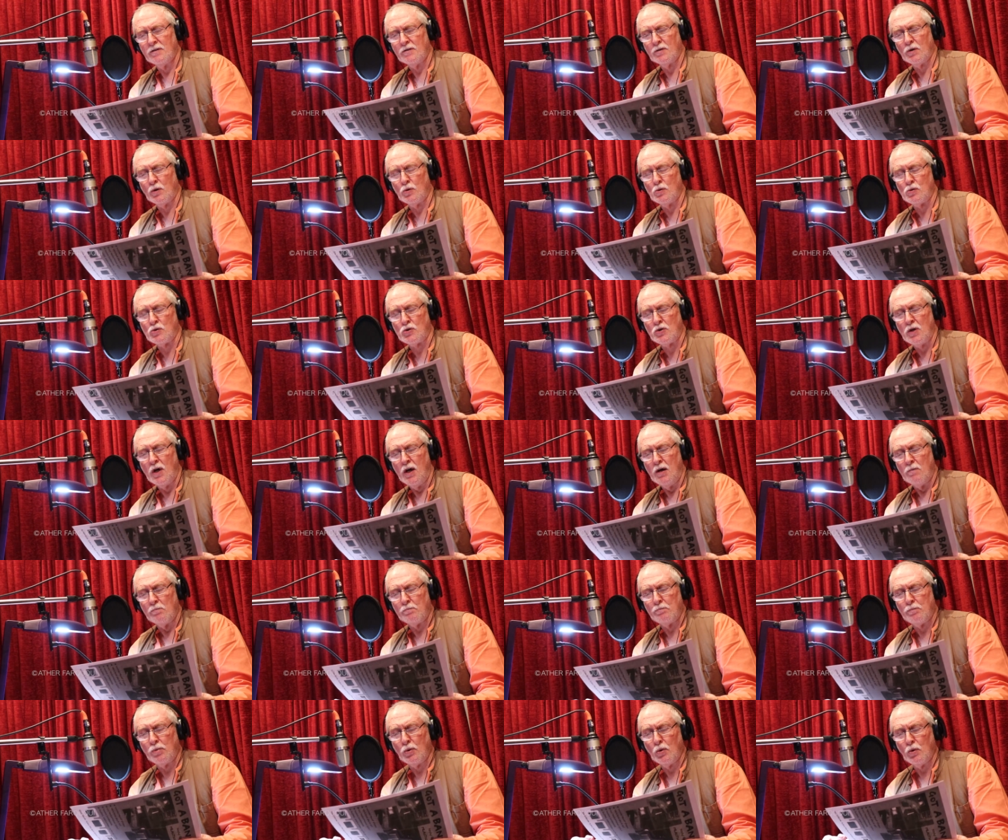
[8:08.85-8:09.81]
those
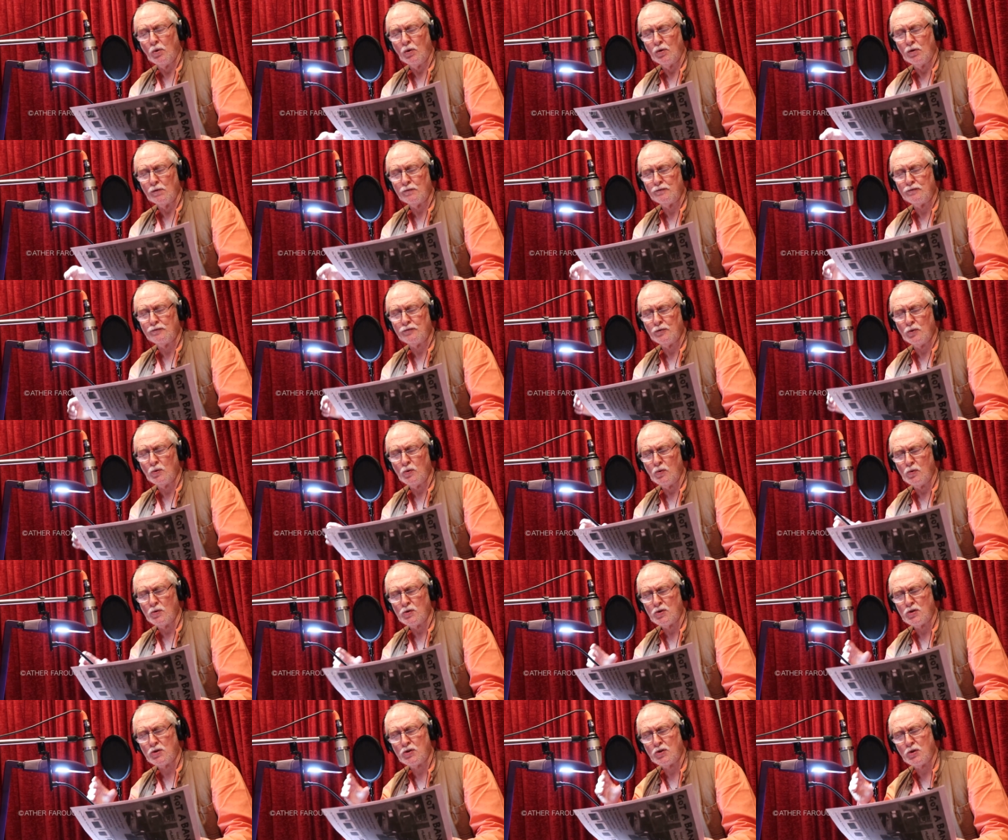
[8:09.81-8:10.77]
poor
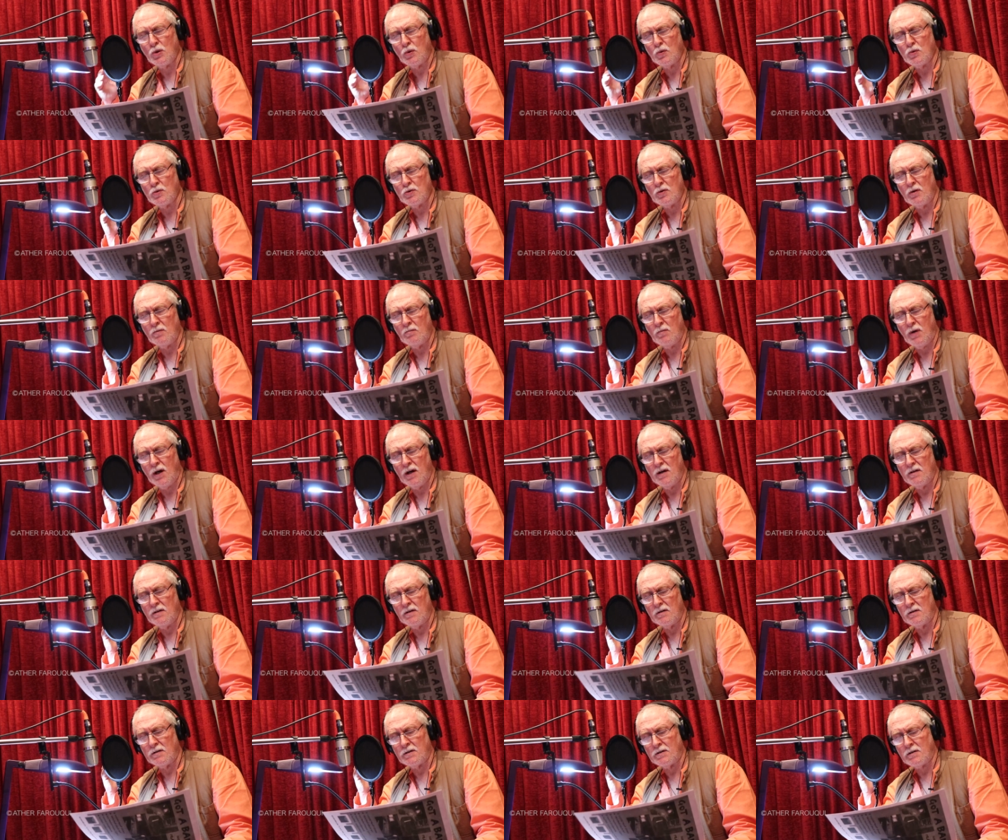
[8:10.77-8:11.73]
fools chosen
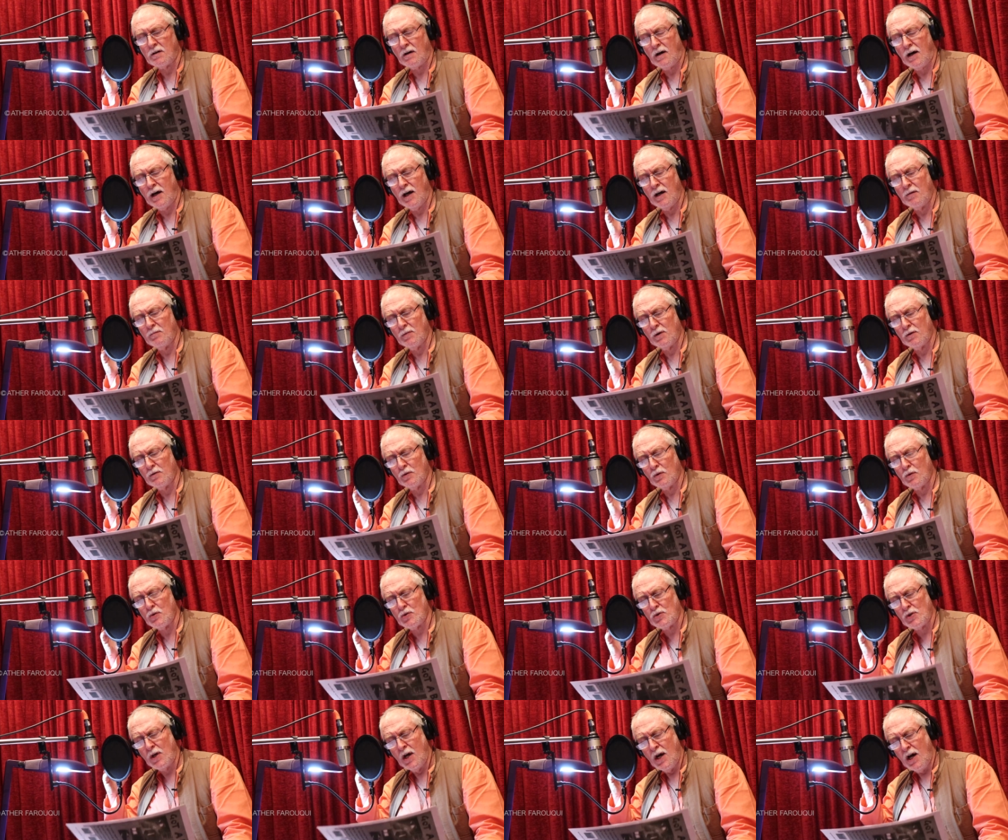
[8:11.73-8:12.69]
by their tribe, or
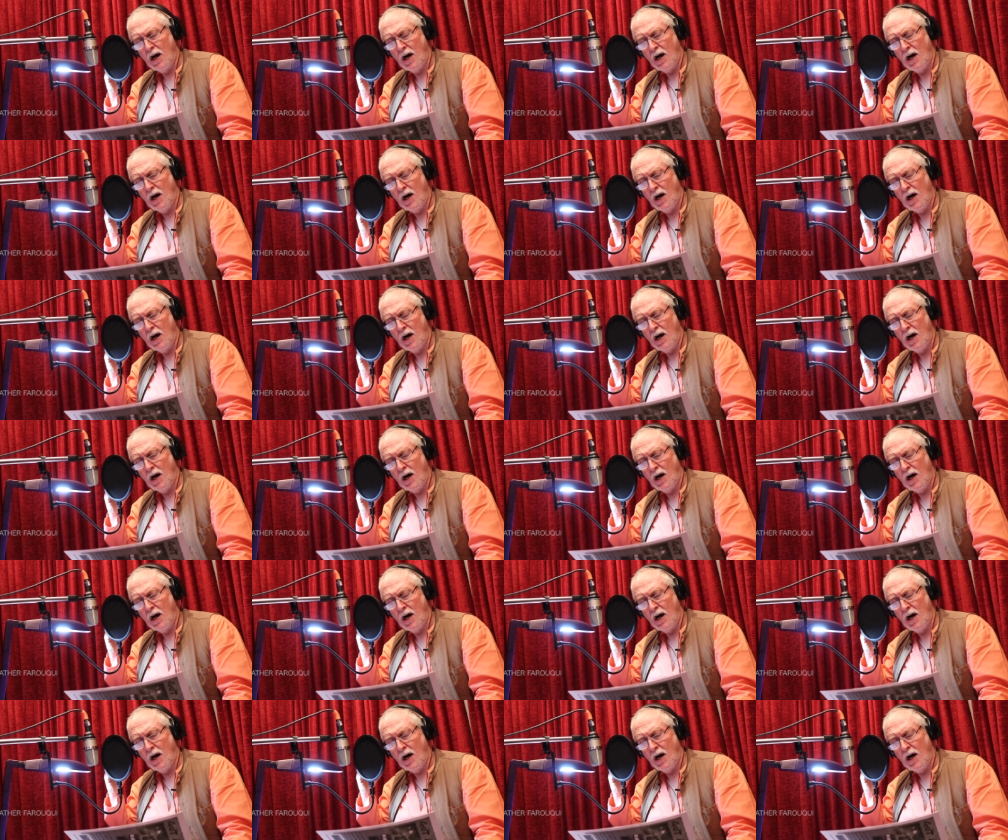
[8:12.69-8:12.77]
those